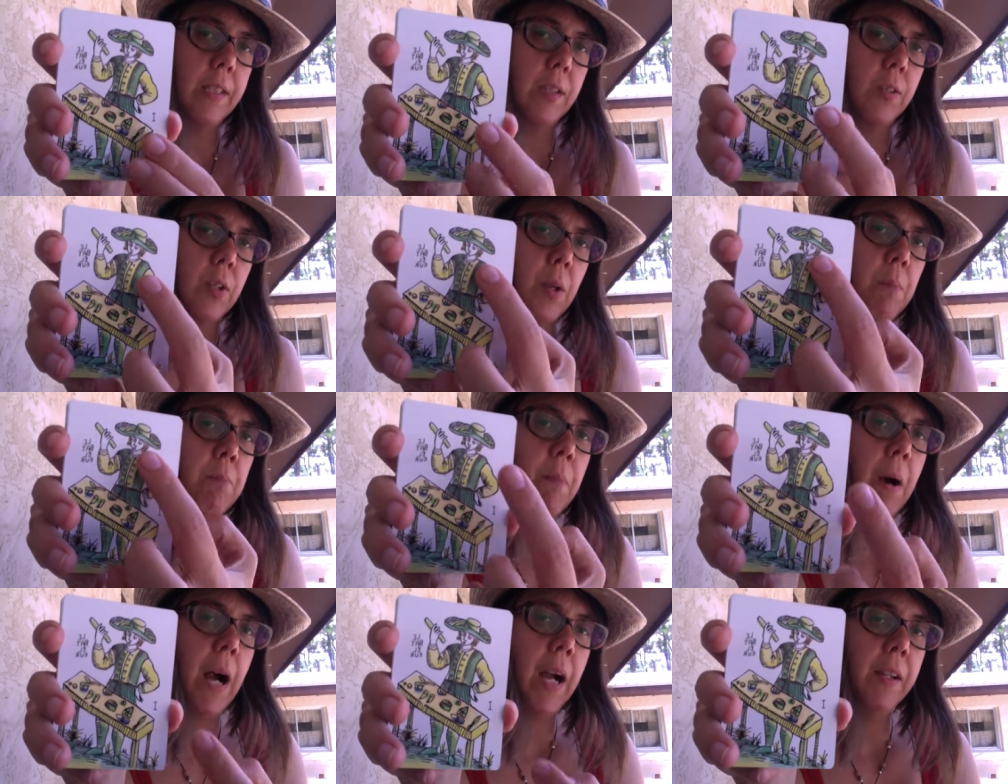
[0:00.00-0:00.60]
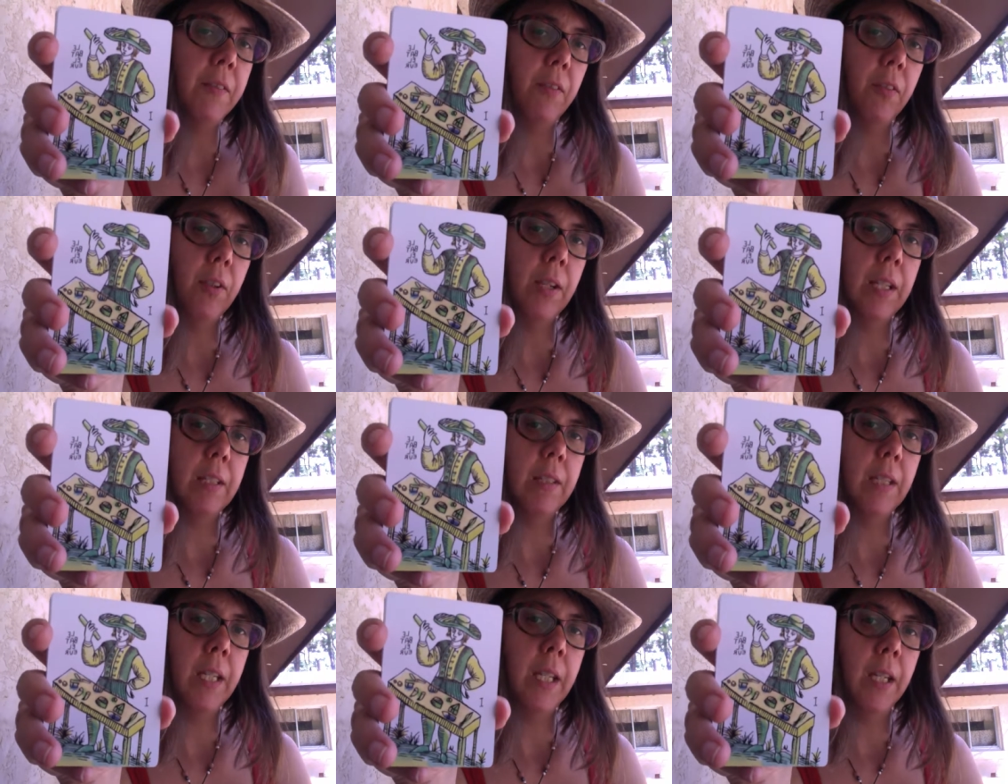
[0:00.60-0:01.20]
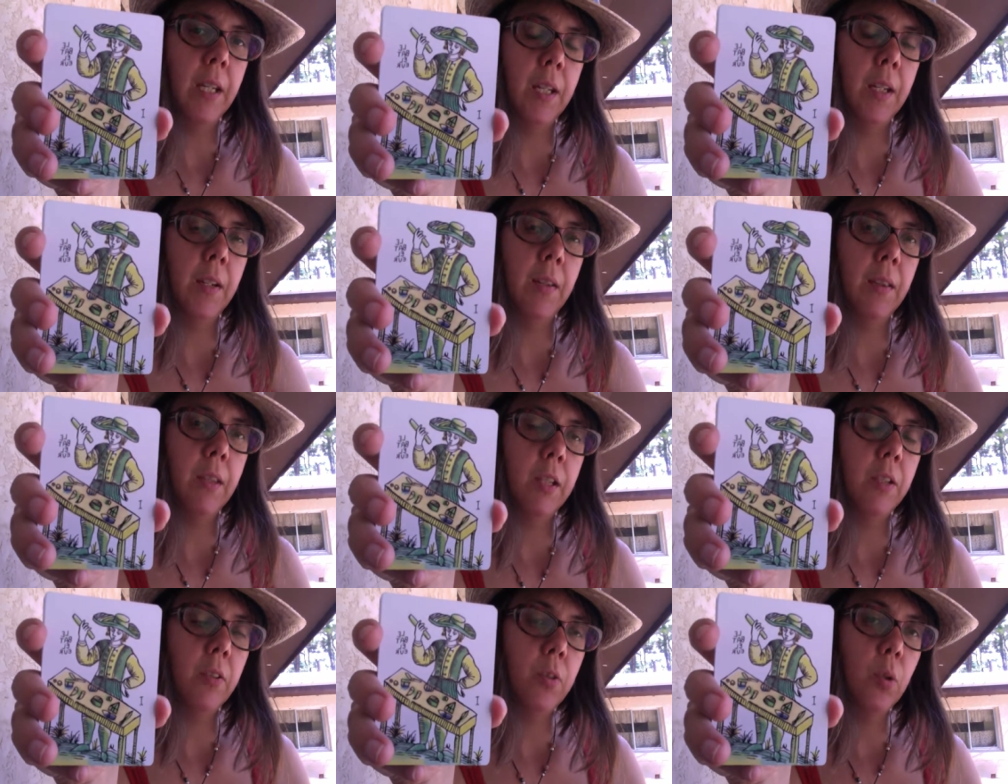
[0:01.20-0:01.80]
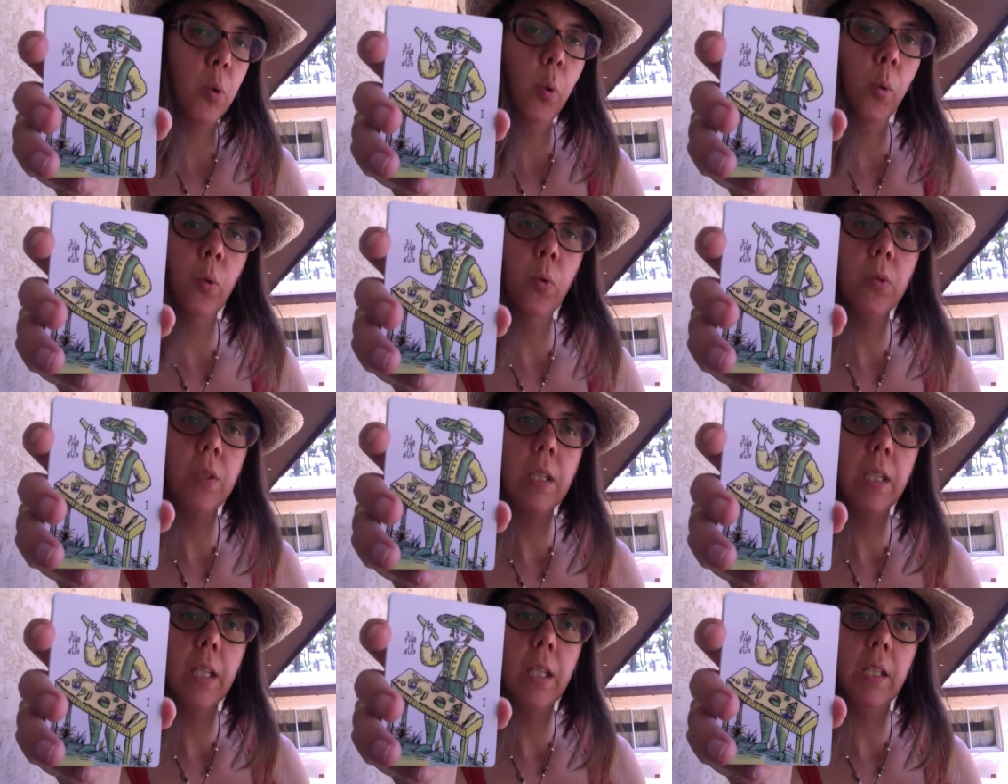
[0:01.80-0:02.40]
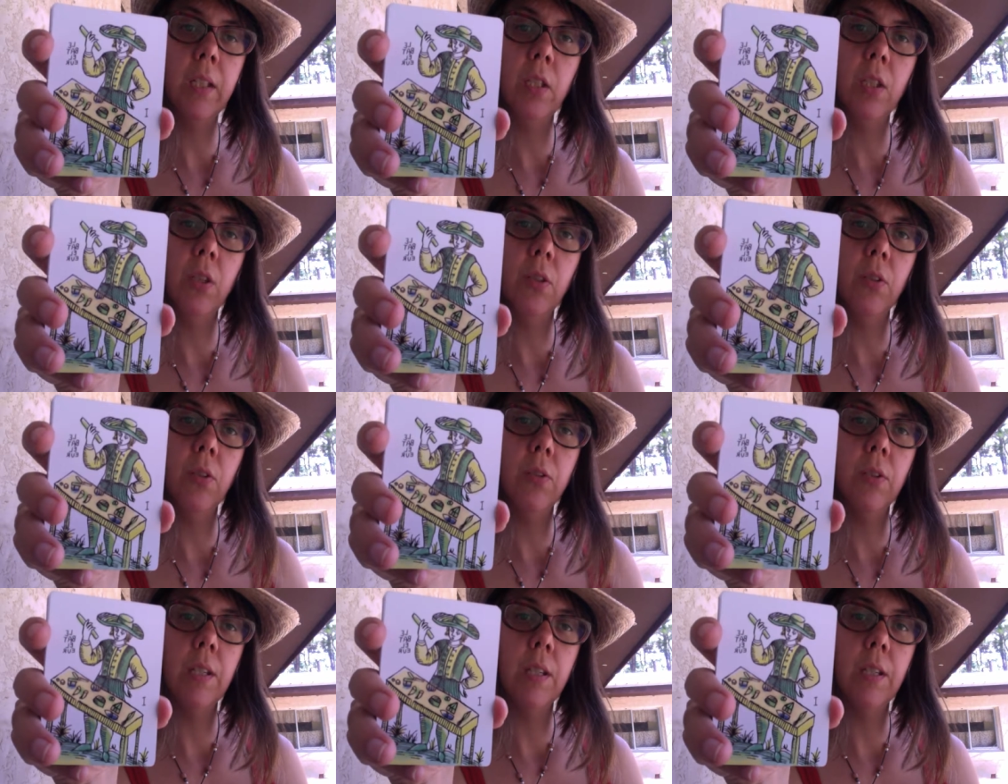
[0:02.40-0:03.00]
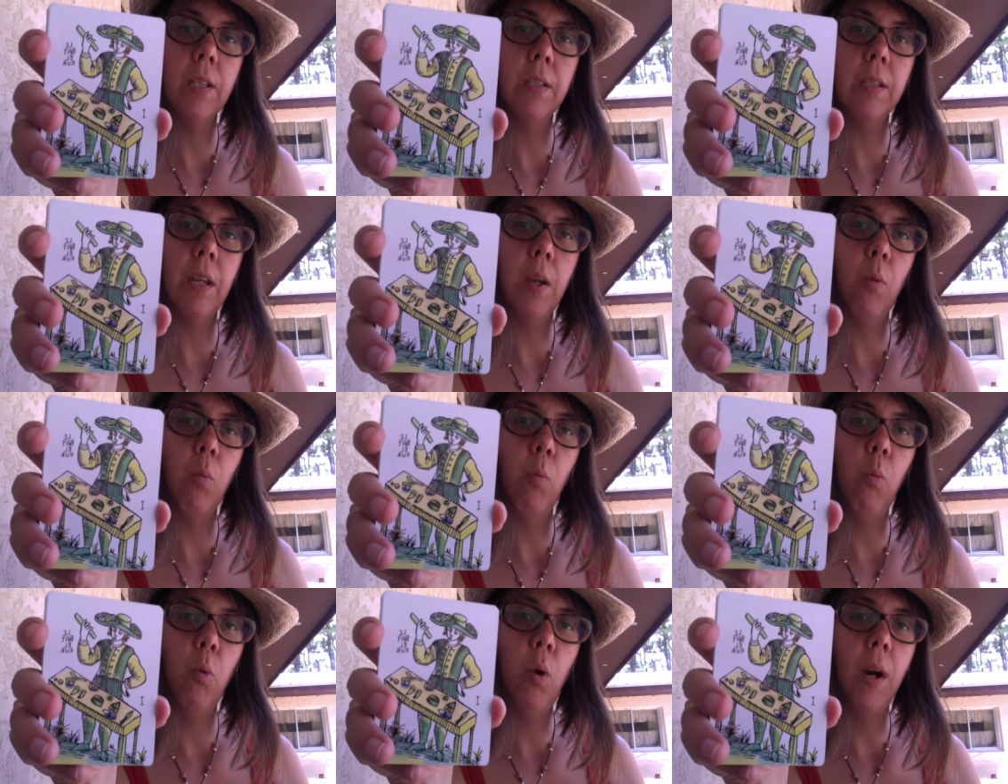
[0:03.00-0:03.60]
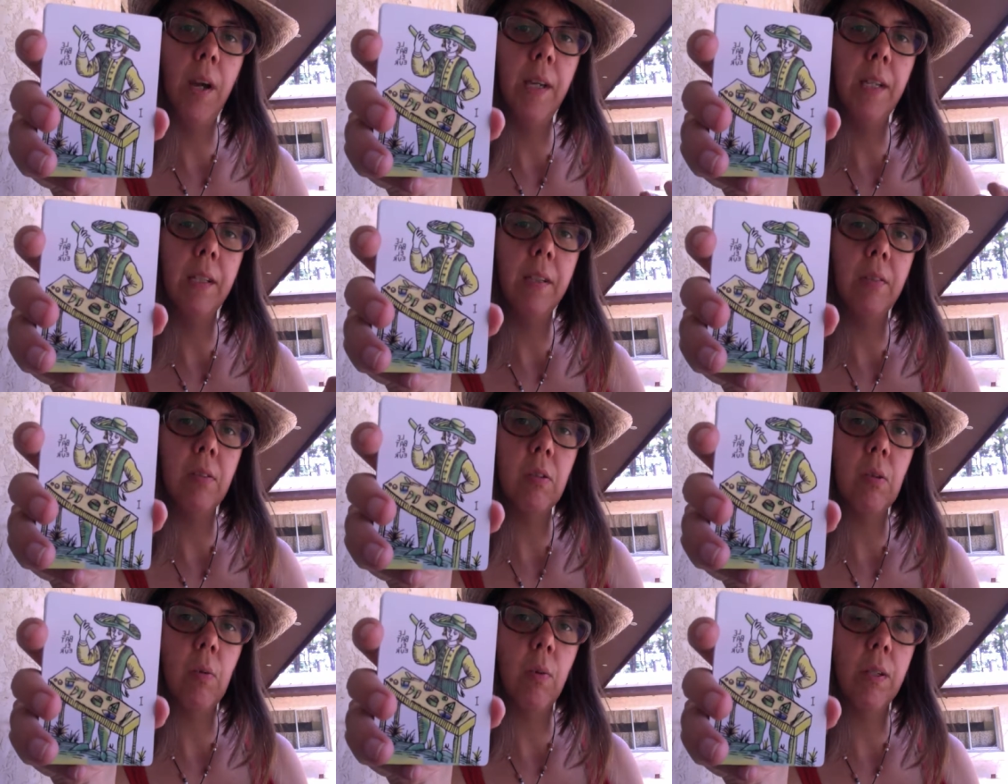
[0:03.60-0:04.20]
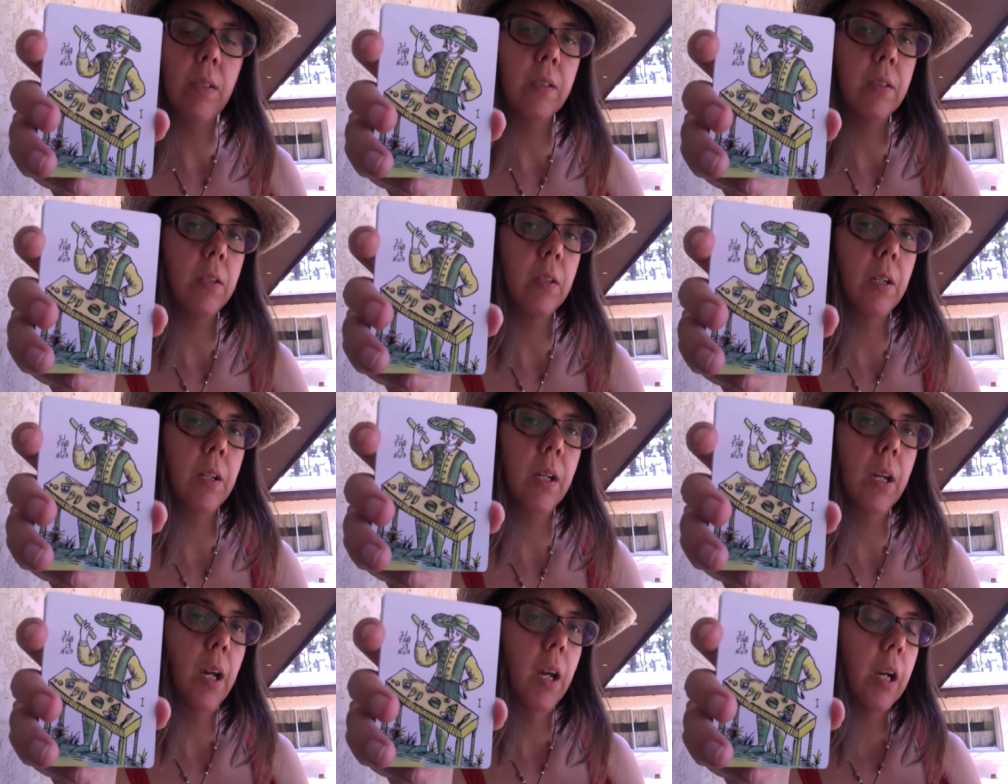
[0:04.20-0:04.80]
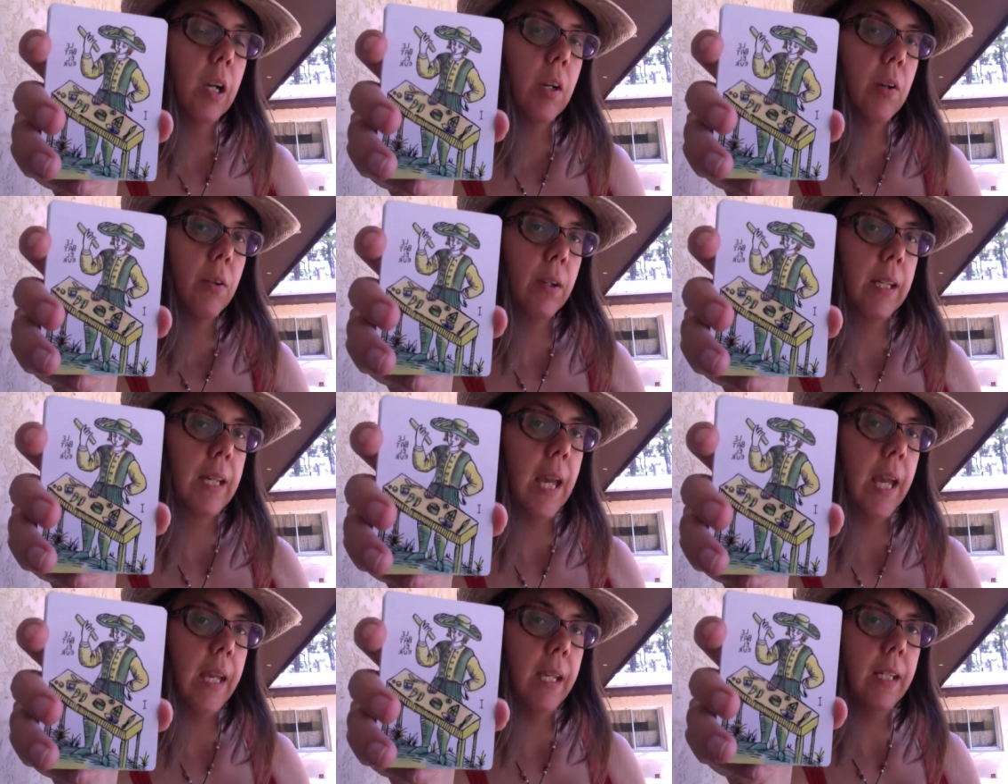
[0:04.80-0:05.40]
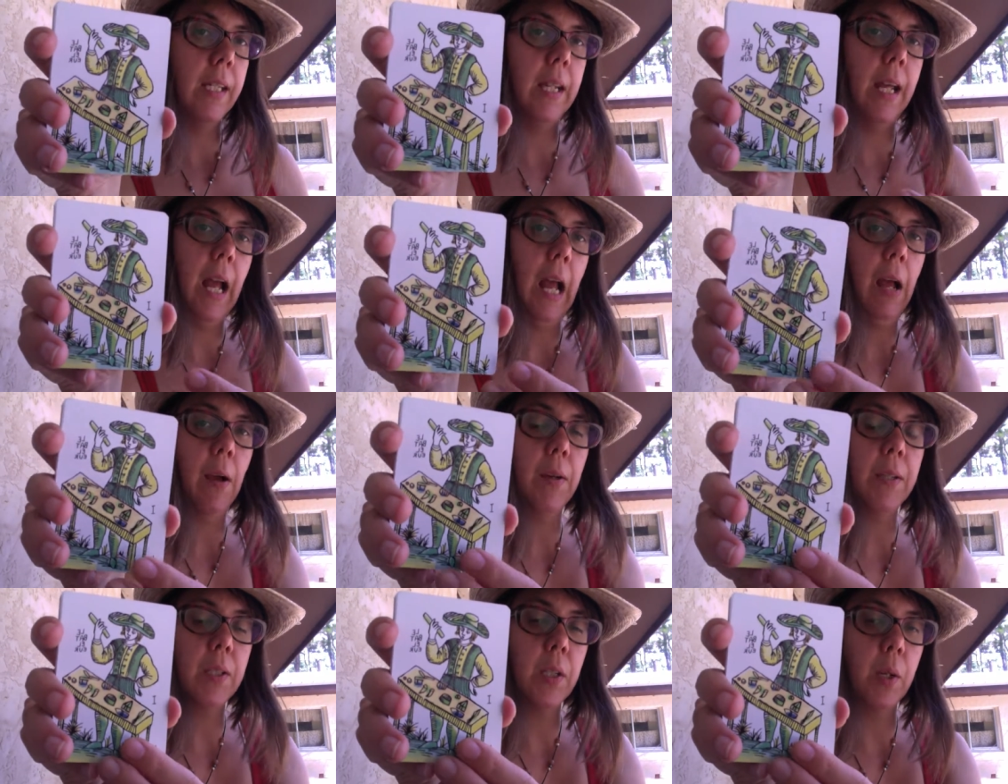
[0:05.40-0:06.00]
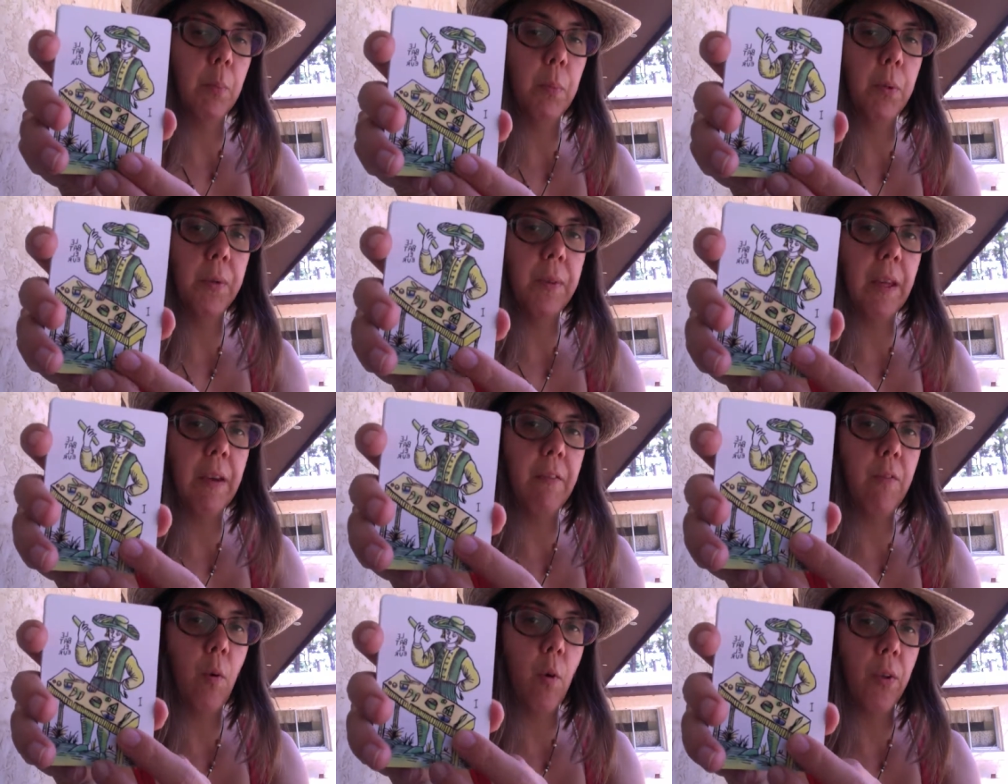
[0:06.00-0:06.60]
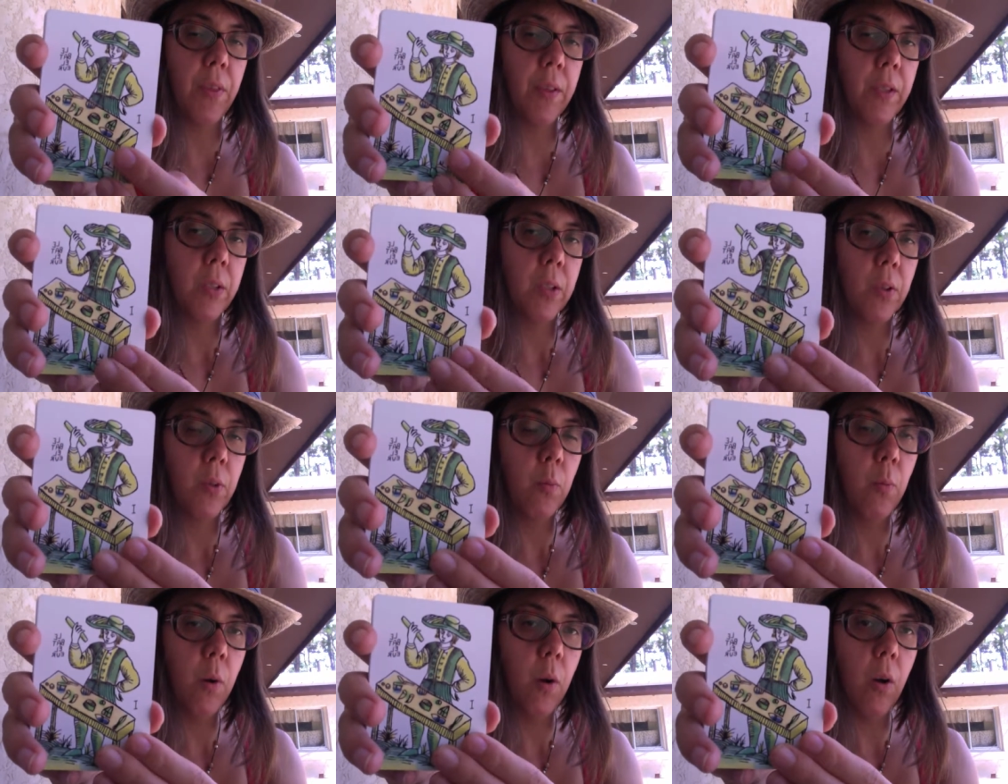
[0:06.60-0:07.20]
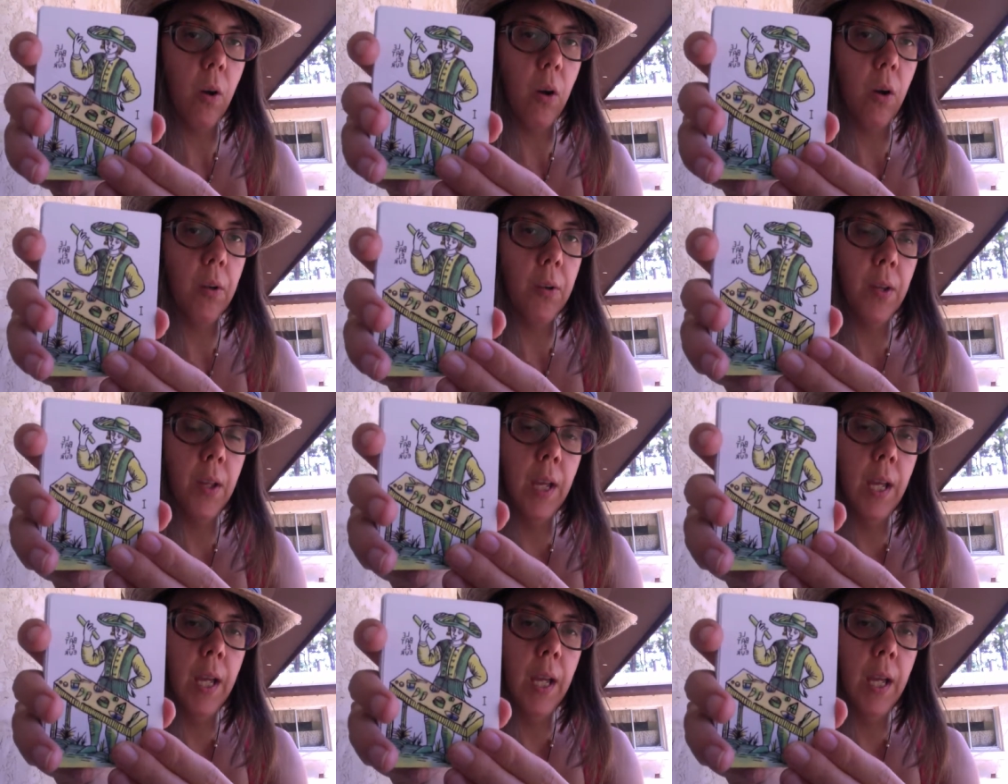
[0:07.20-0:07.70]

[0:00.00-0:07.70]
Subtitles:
There's a mindfulness in the tools that he chooses and what he's going to create and how he's going to put that forth into the world